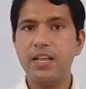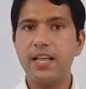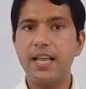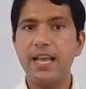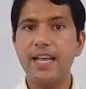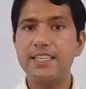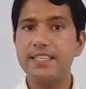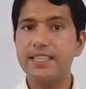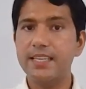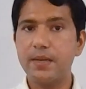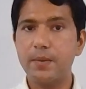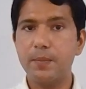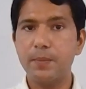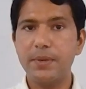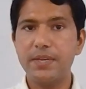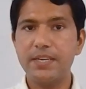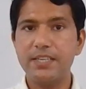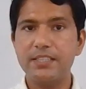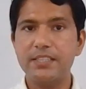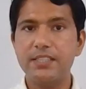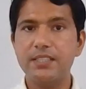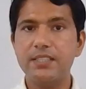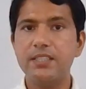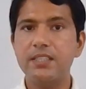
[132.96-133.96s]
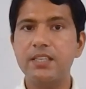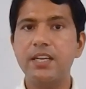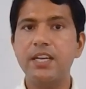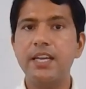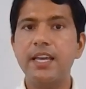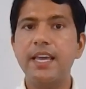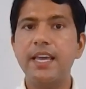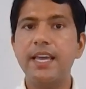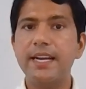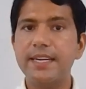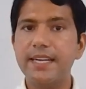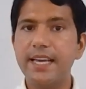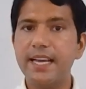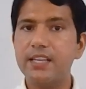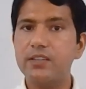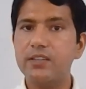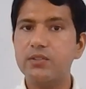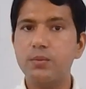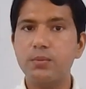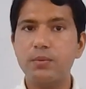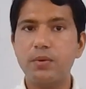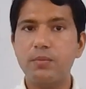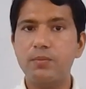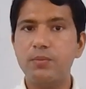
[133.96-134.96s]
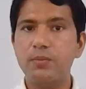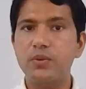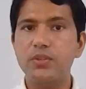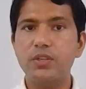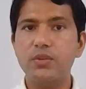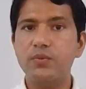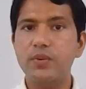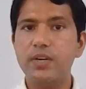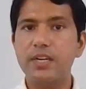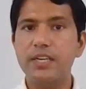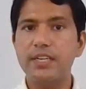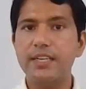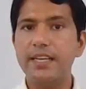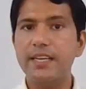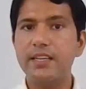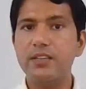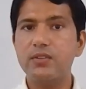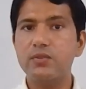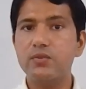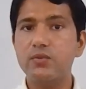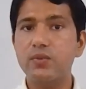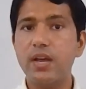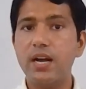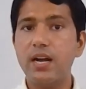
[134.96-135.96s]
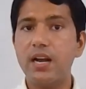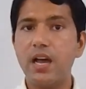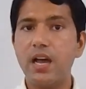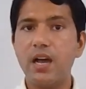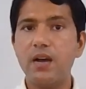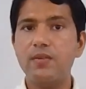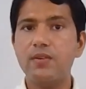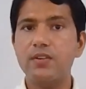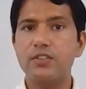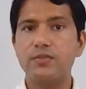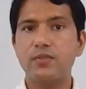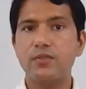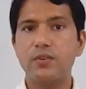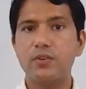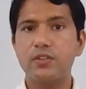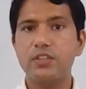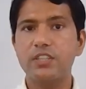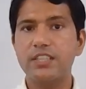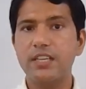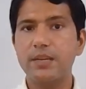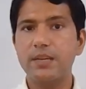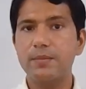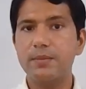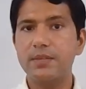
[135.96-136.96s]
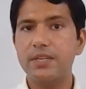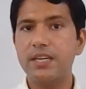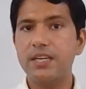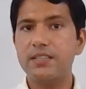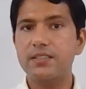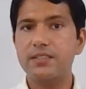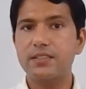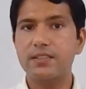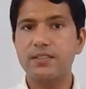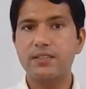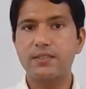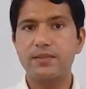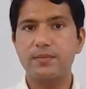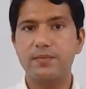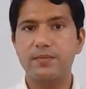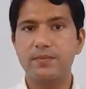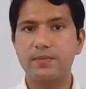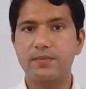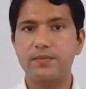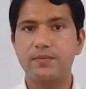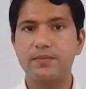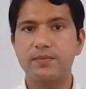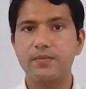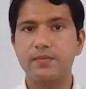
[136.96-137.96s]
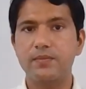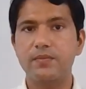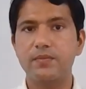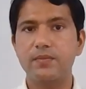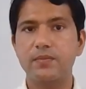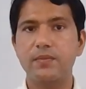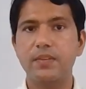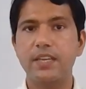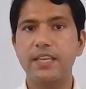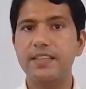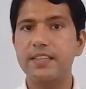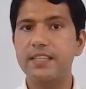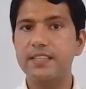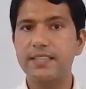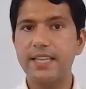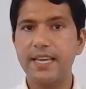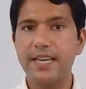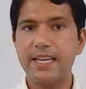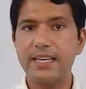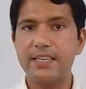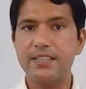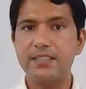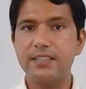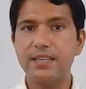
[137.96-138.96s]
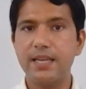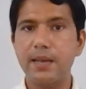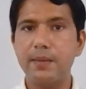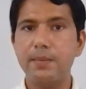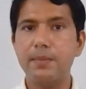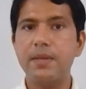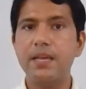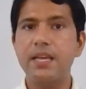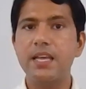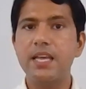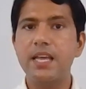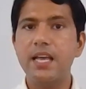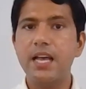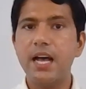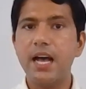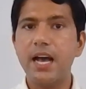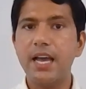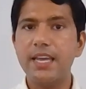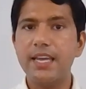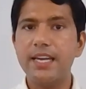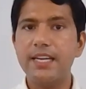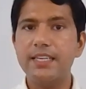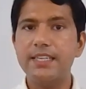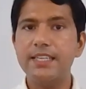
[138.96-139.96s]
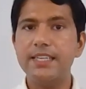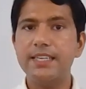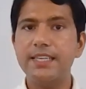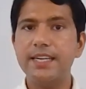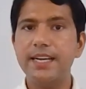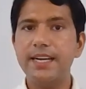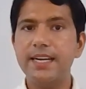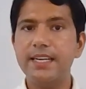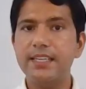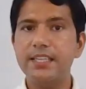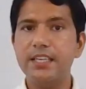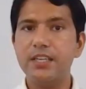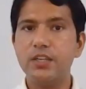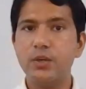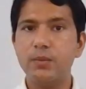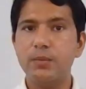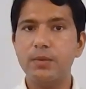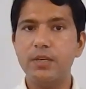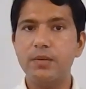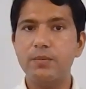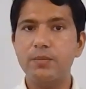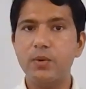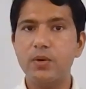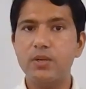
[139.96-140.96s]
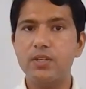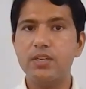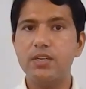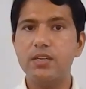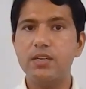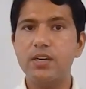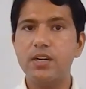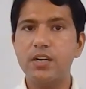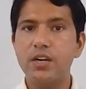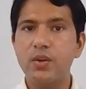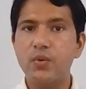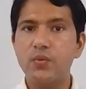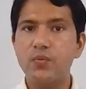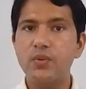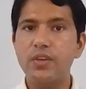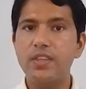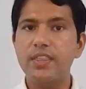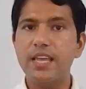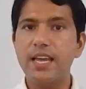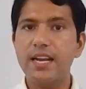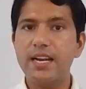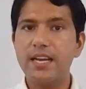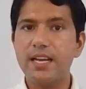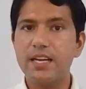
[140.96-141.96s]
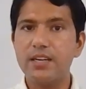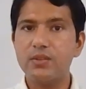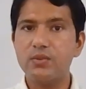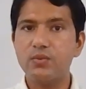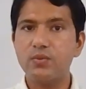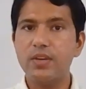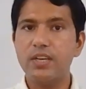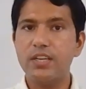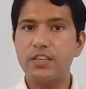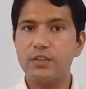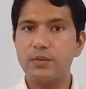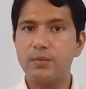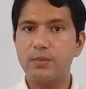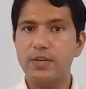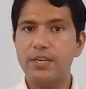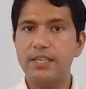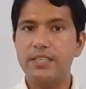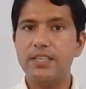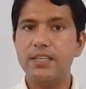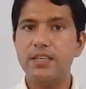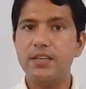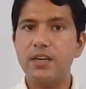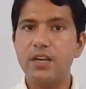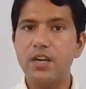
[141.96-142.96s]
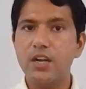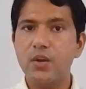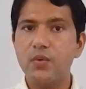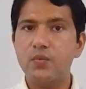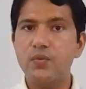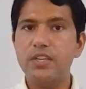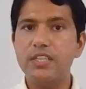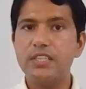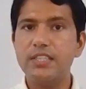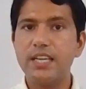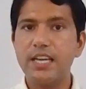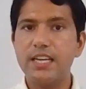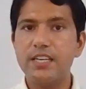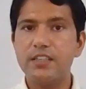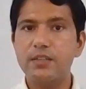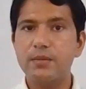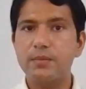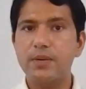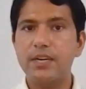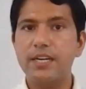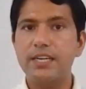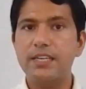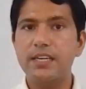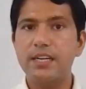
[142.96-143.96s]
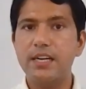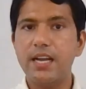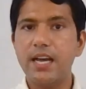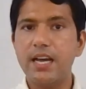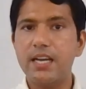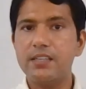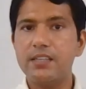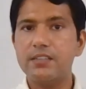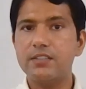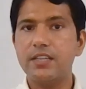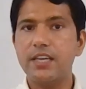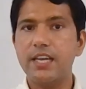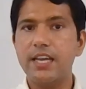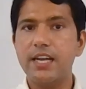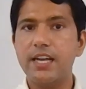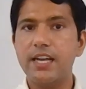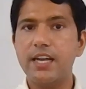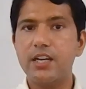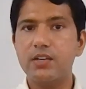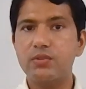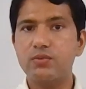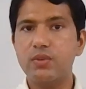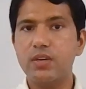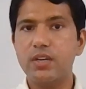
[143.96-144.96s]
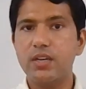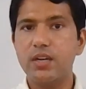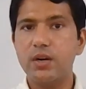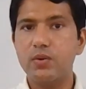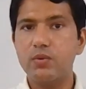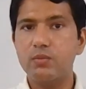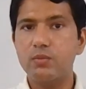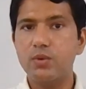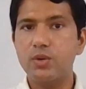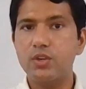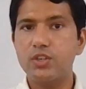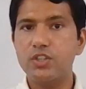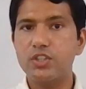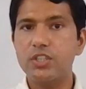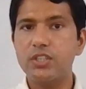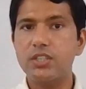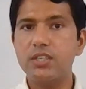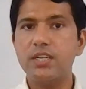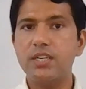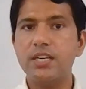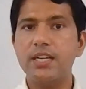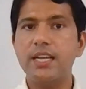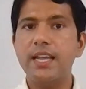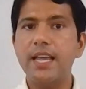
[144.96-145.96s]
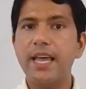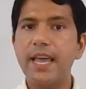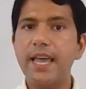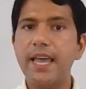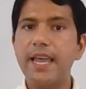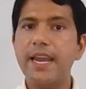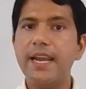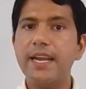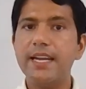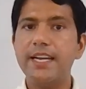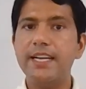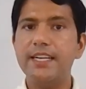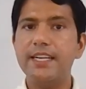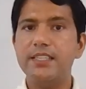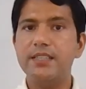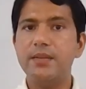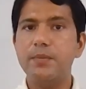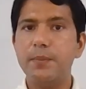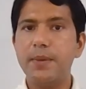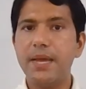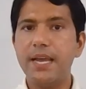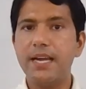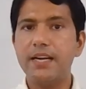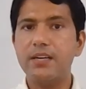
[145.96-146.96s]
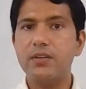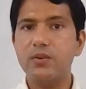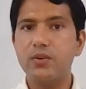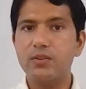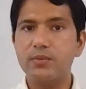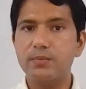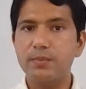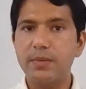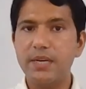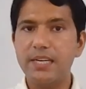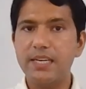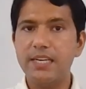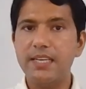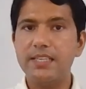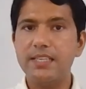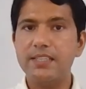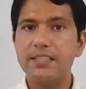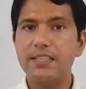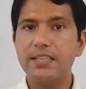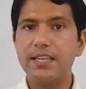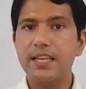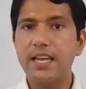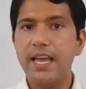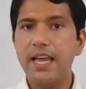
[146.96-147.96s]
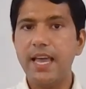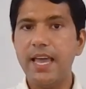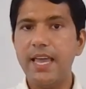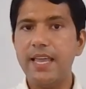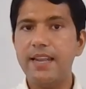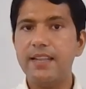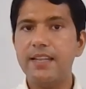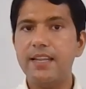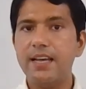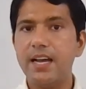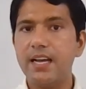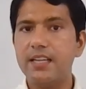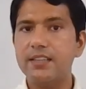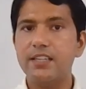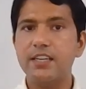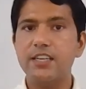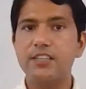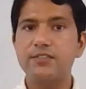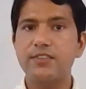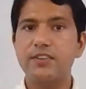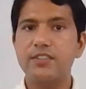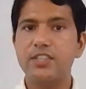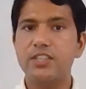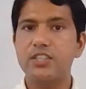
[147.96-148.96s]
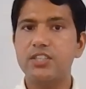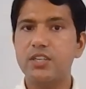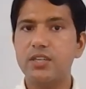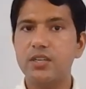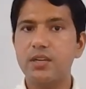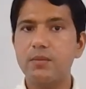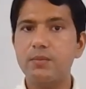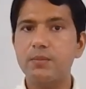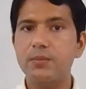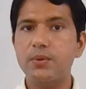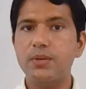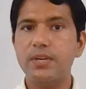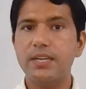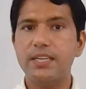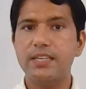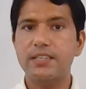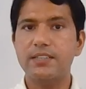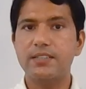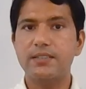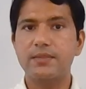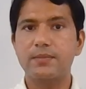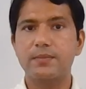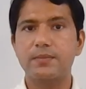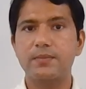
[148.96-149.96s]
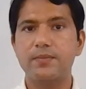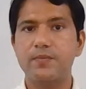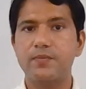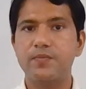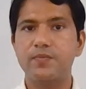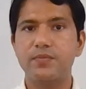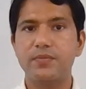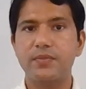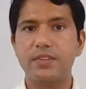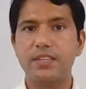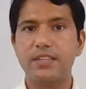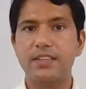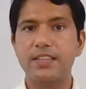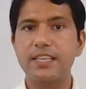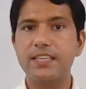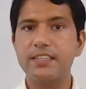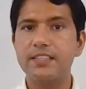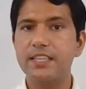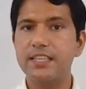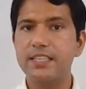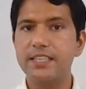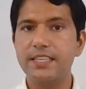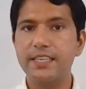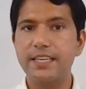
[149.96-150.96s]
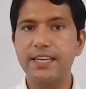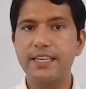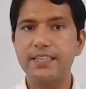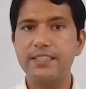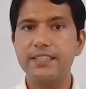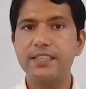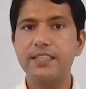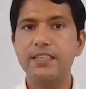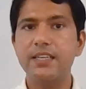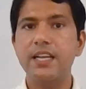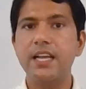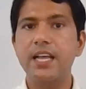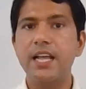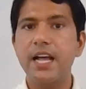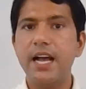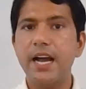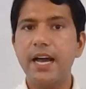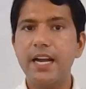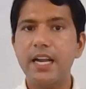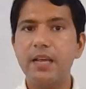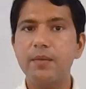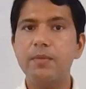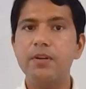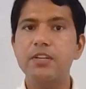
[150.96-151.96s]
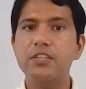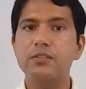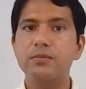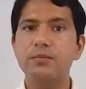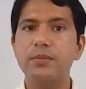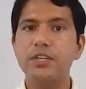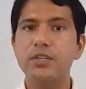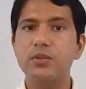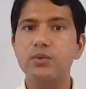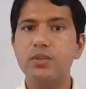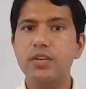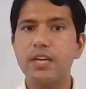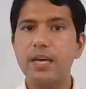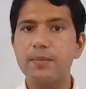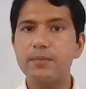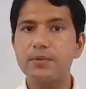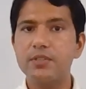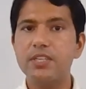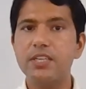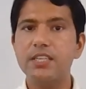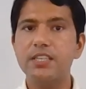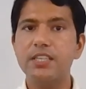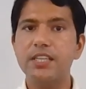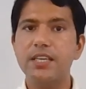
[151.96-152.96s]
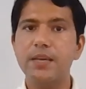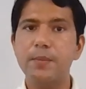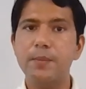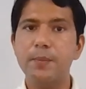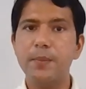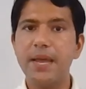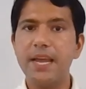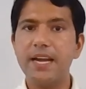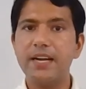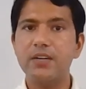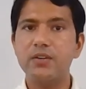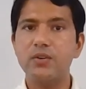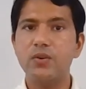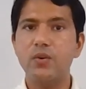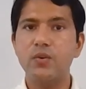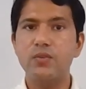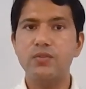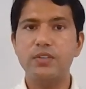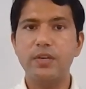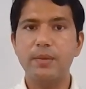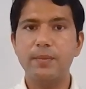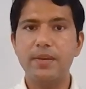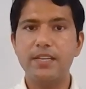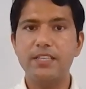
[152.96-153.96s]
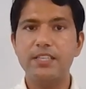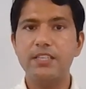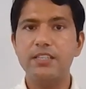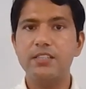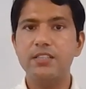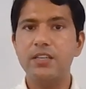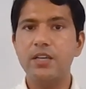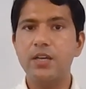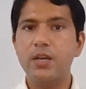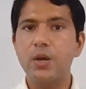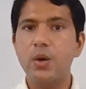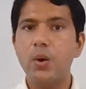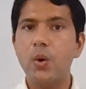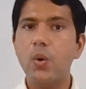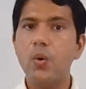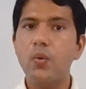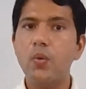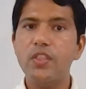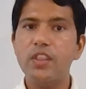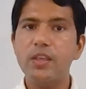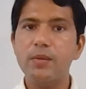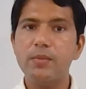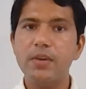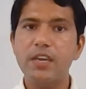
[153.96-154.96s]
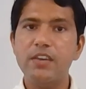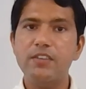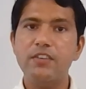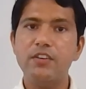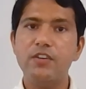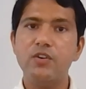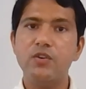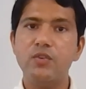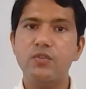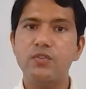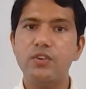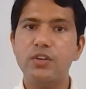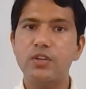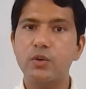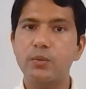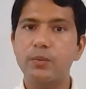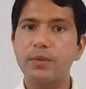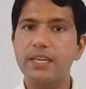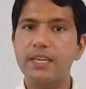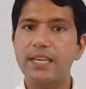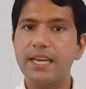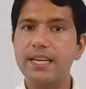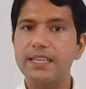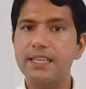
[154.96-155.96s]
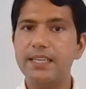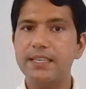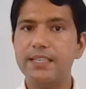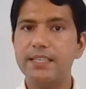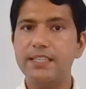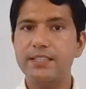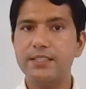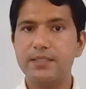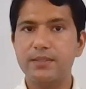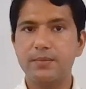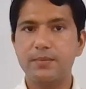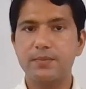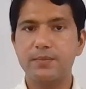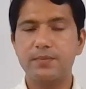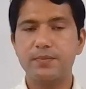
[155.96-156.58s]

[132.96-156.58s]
As a comparison, a desktop computer will take 12 hours for the same task. In the second step, I integrate the economic model with an earthquake simulator, which can simulate large-scale earthquake ground motion and its impact on buildings and other infrastructure components. This integration enables me to capture the impact of damages on the behavior of economic entities.